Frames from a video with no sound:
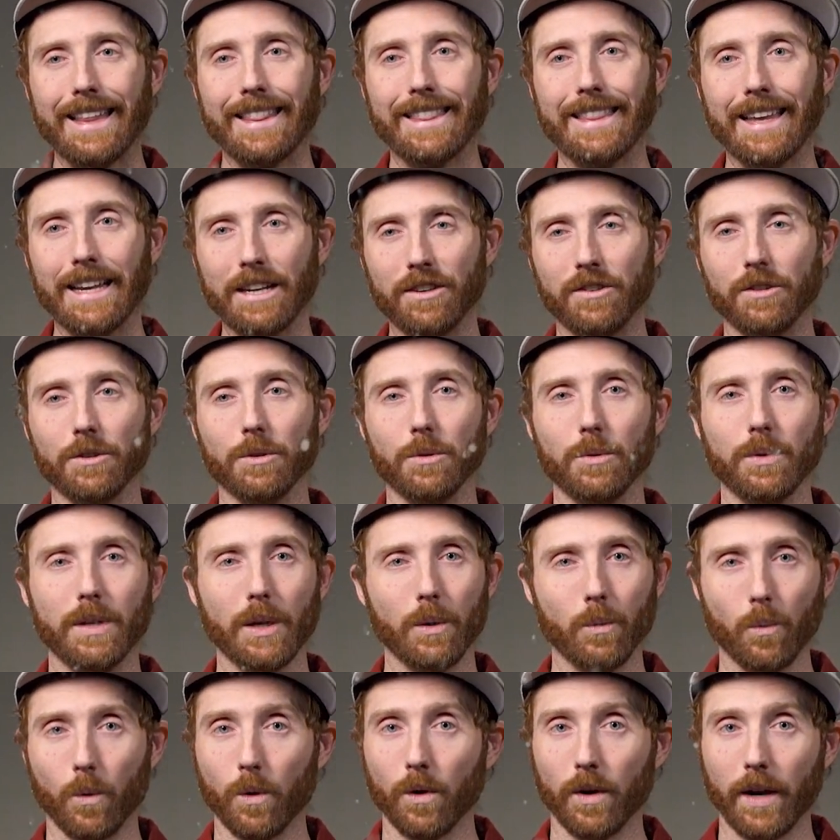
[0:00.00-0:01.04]
they do
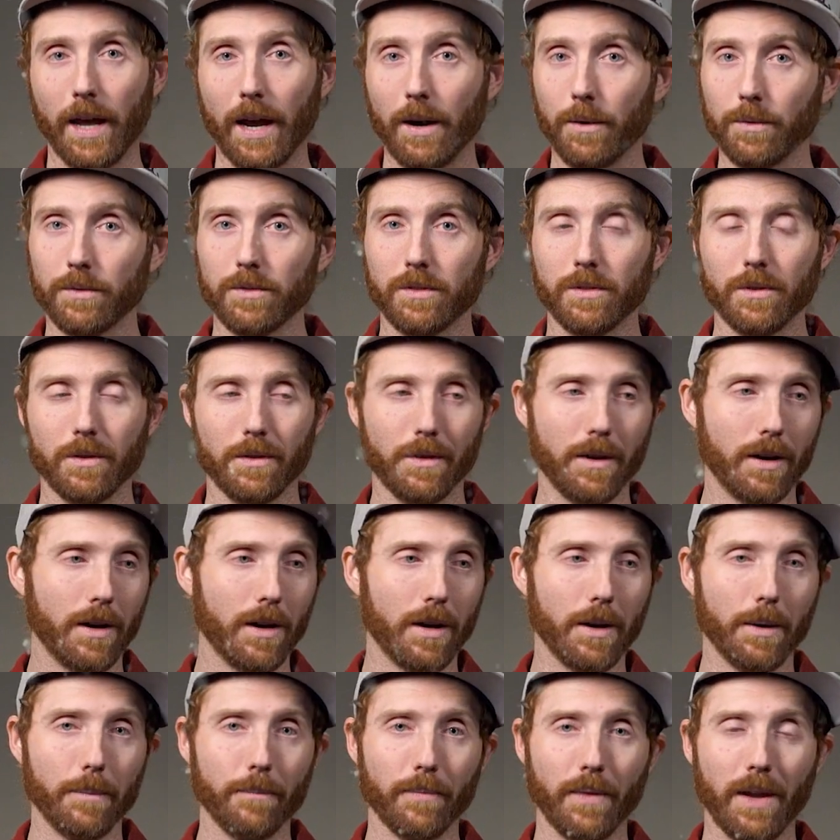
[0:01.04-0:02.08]
get worn out.
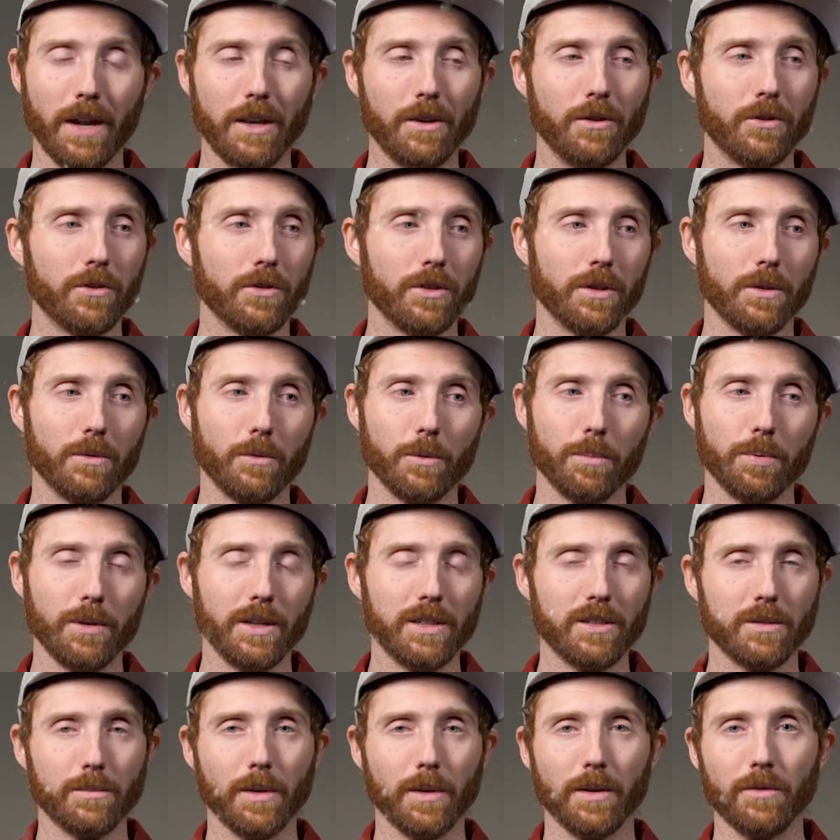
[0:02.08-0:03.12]
I usually
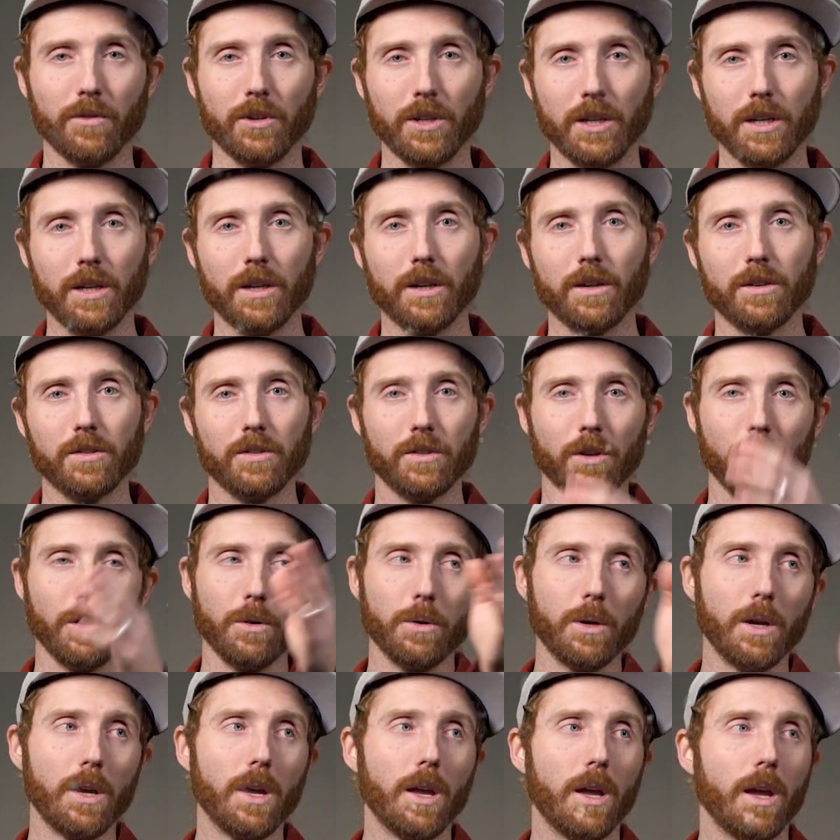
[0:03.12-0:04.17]
replace them every year.
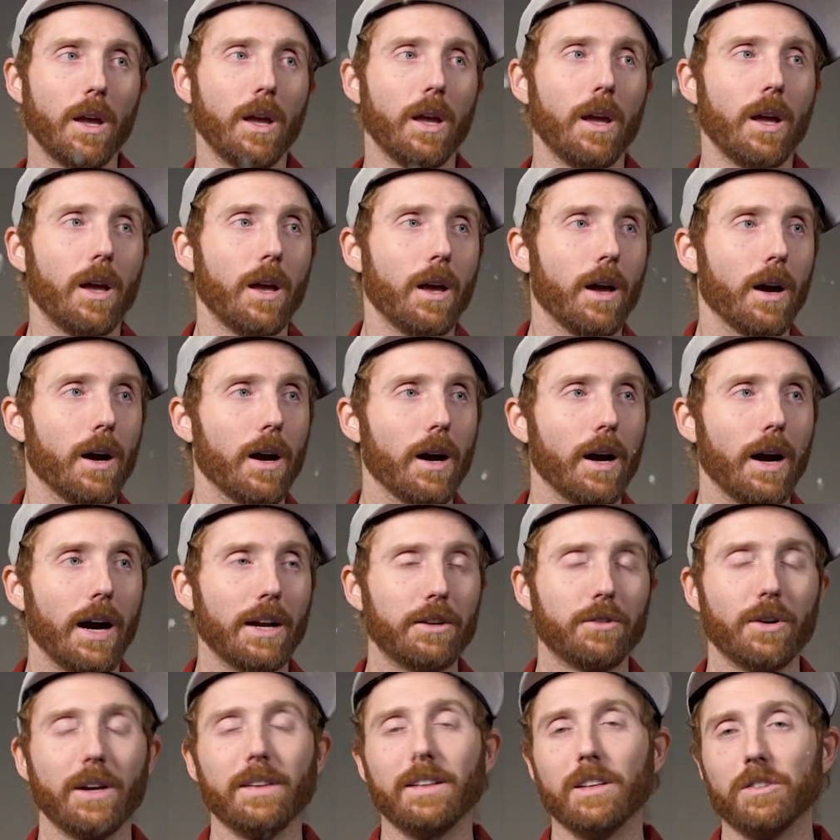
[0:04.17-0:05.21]
So I
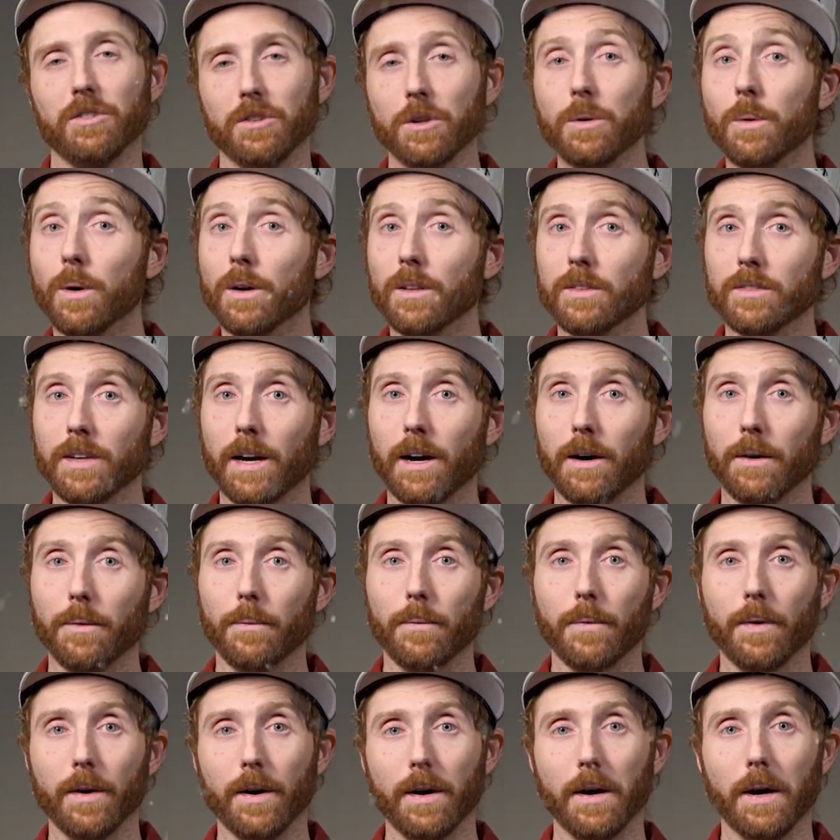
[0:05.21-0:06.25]
tried these new ones
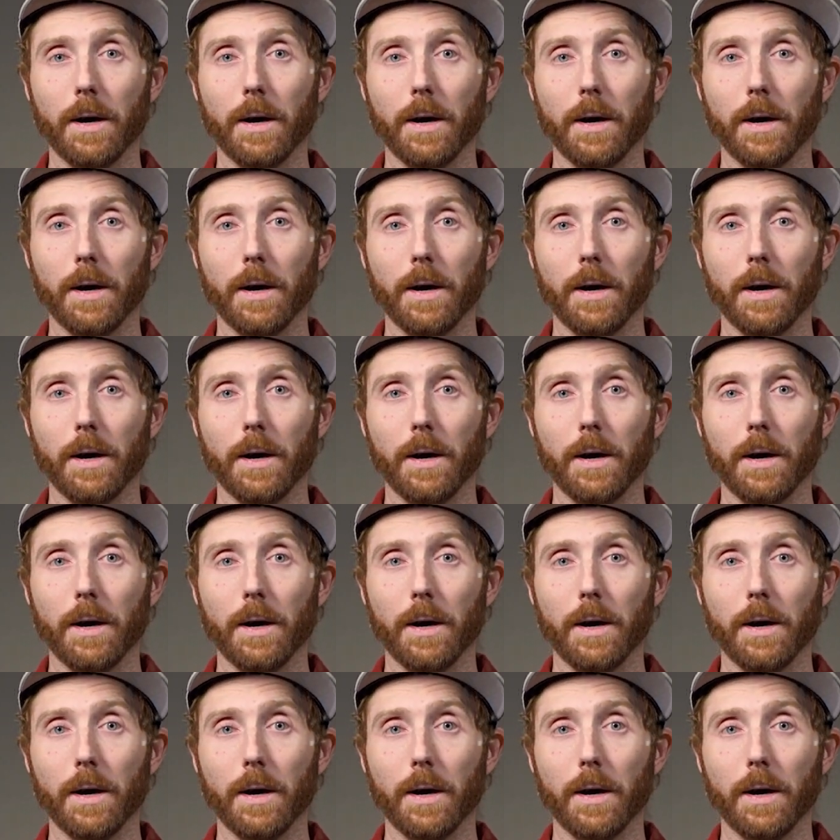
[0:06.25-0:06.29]
out